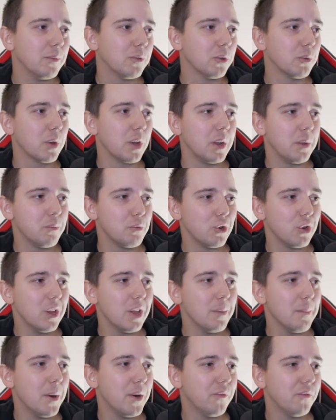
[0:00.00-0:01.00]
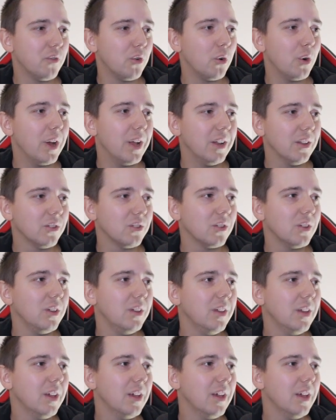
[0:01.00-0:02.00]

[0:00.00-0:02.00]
So we're going to bring him off for Ellisy.